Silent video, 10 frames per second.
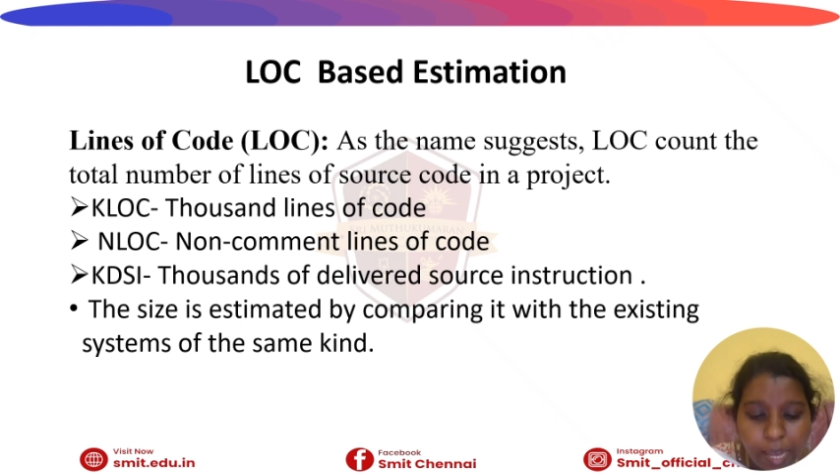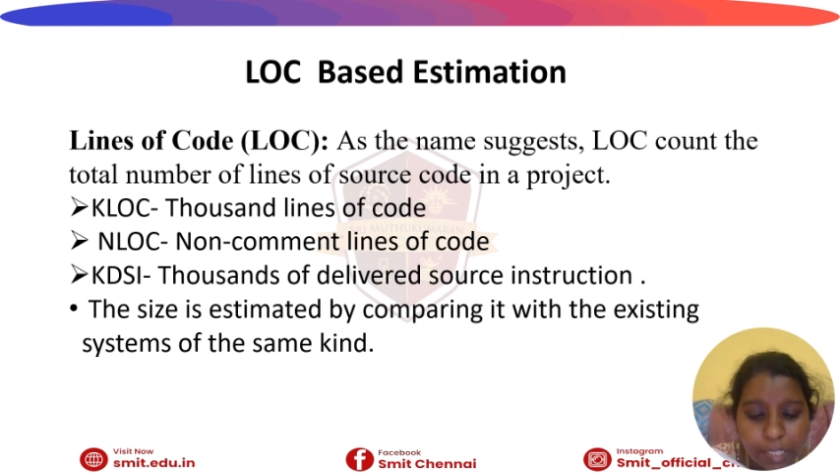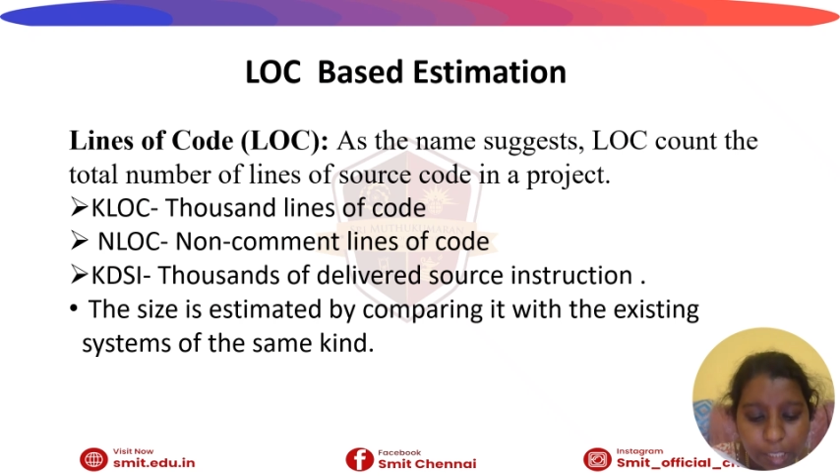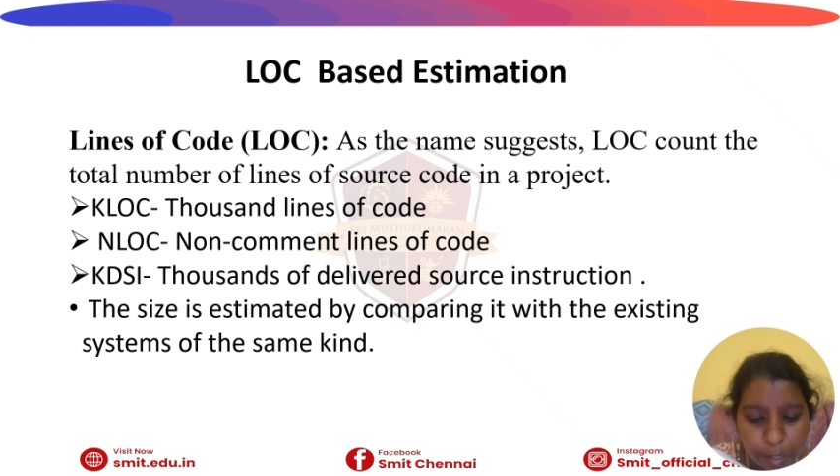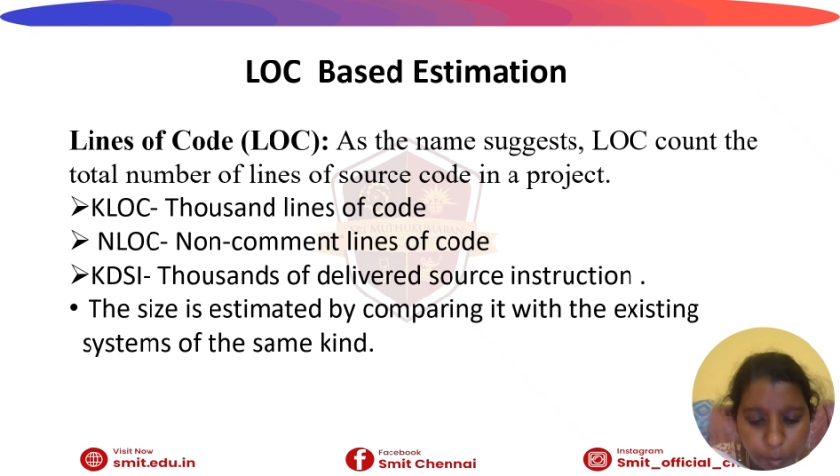
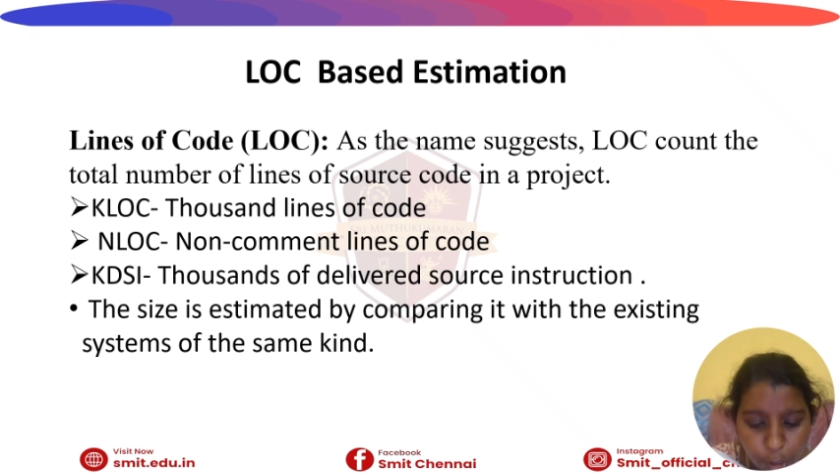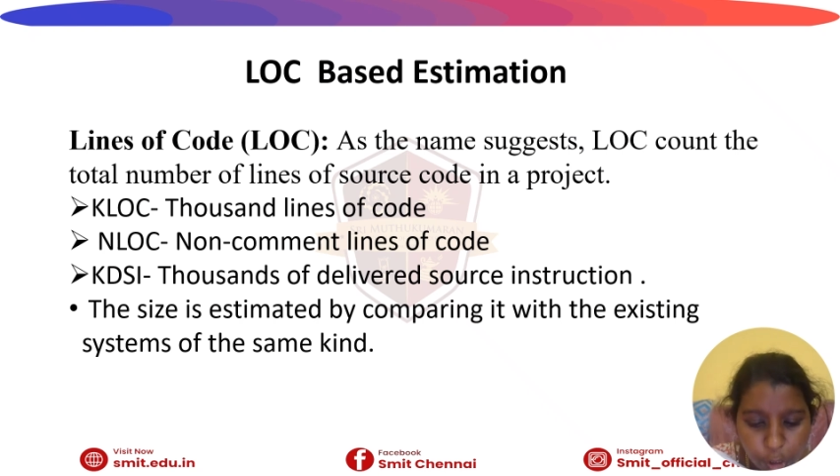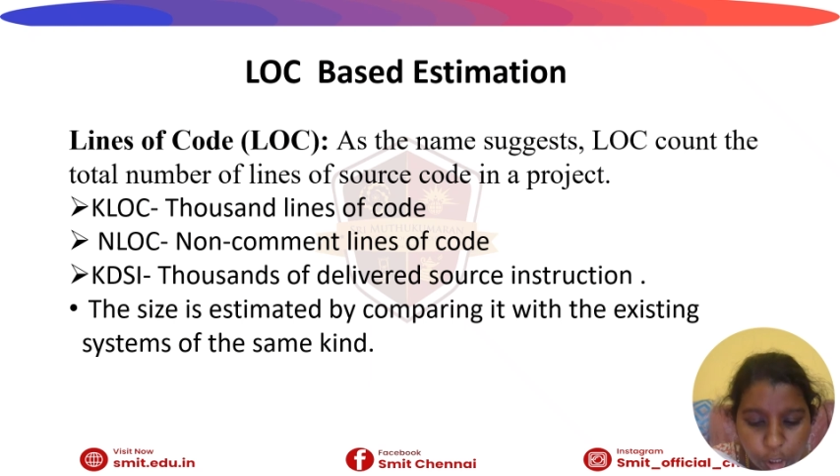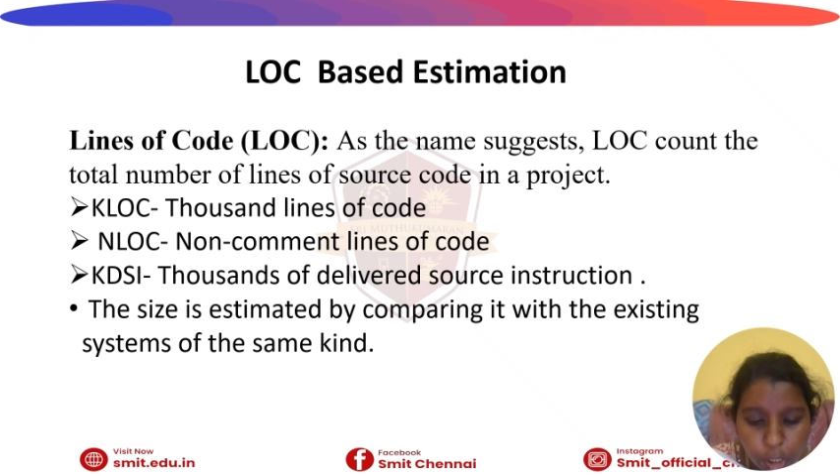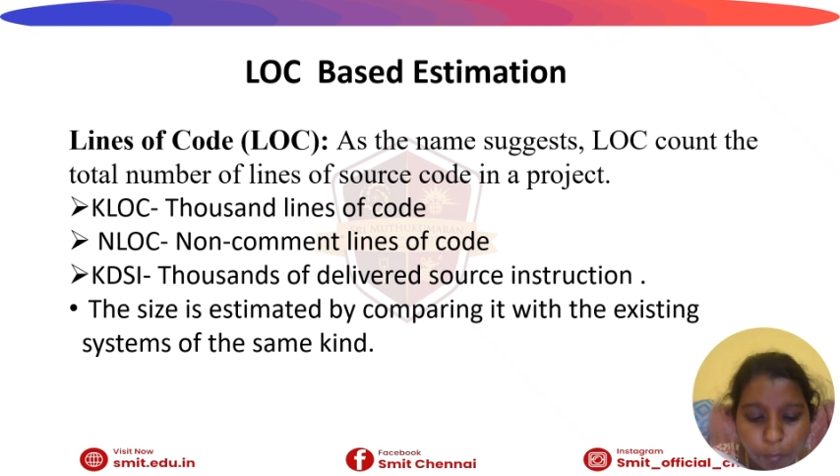
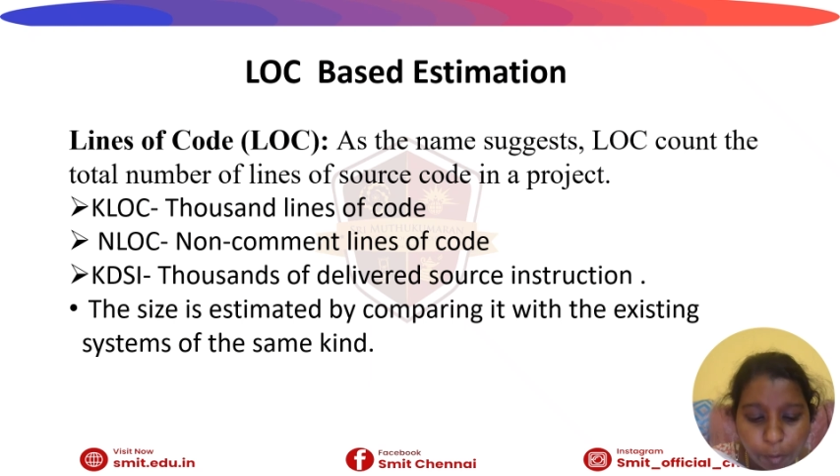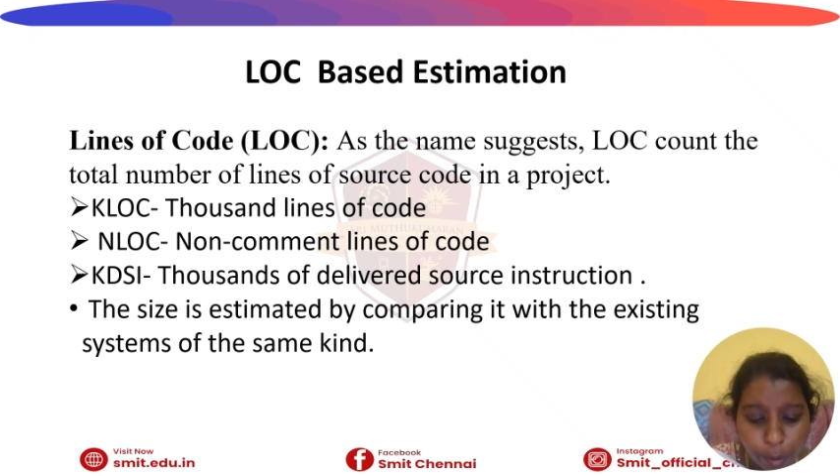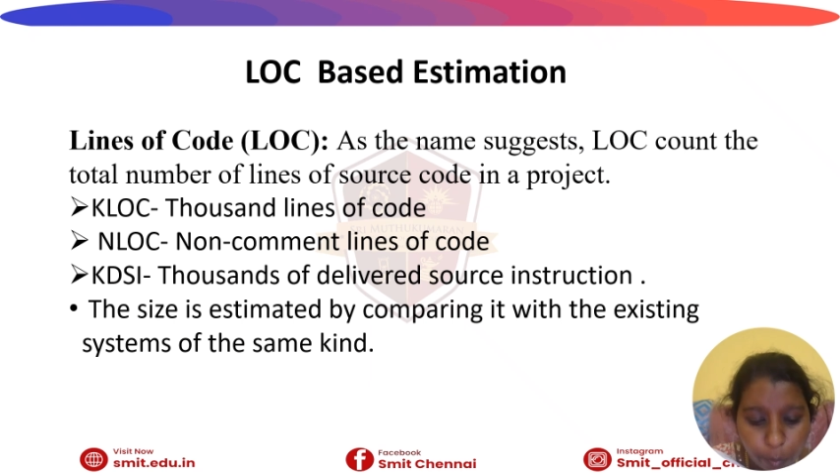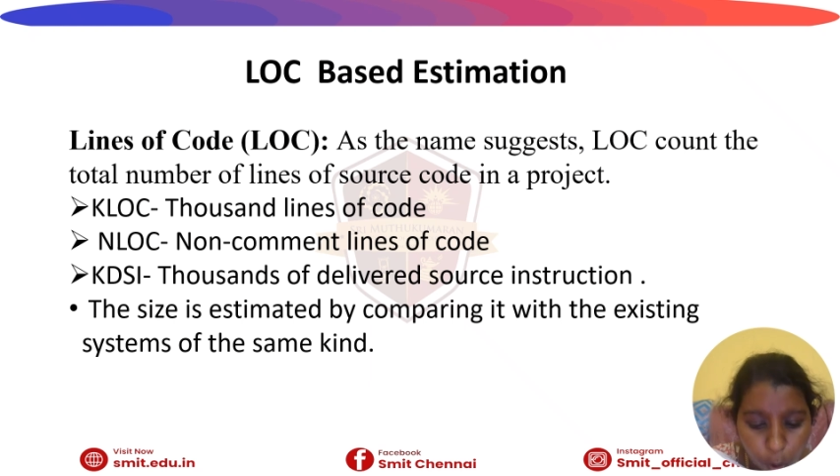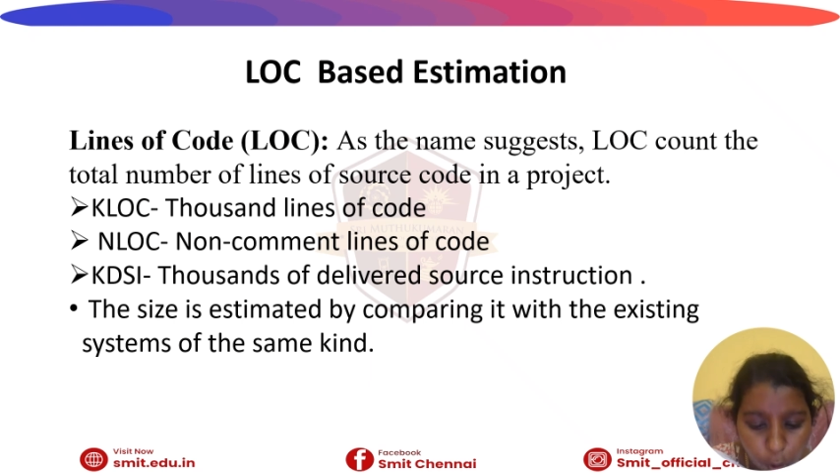estimation of
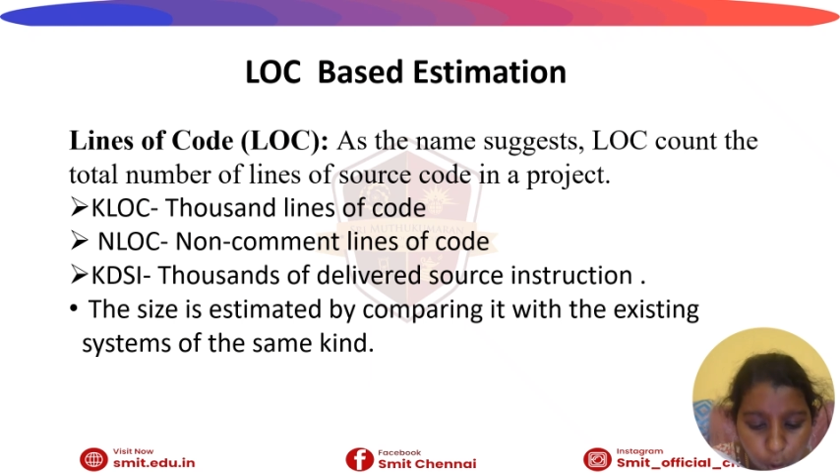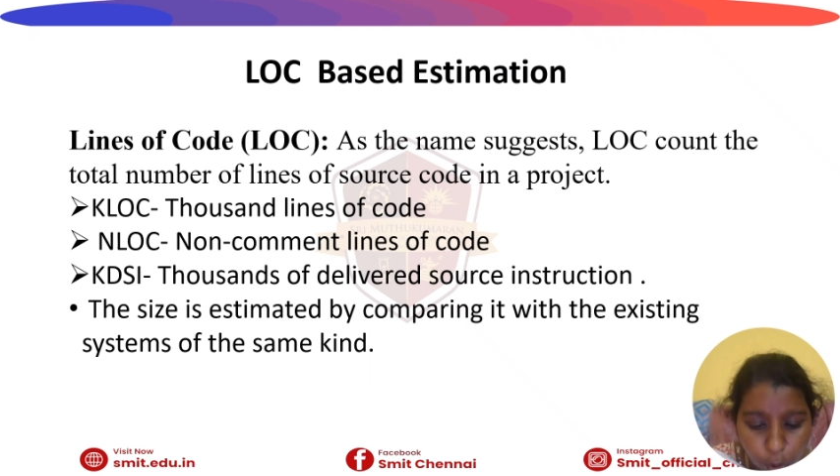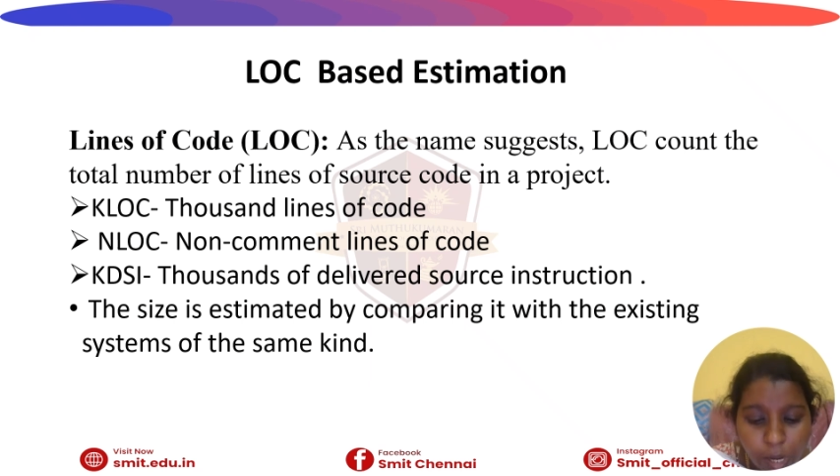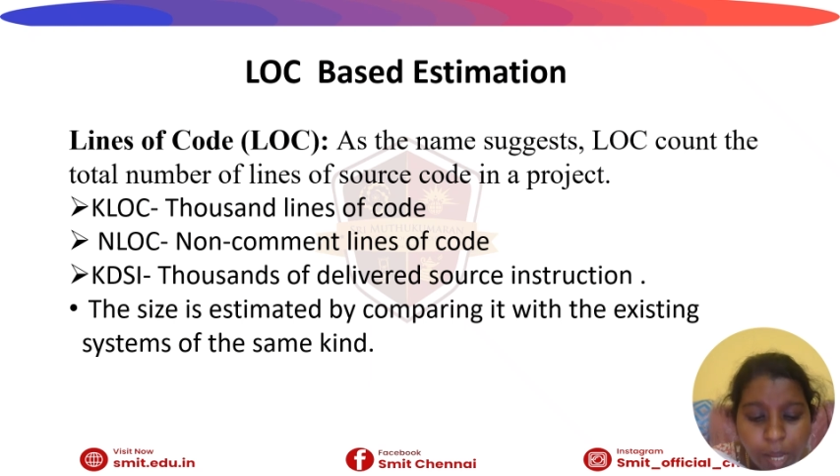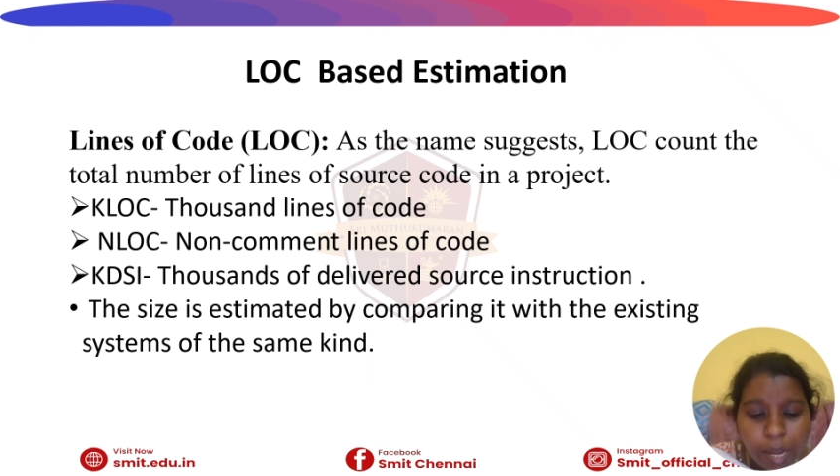the module,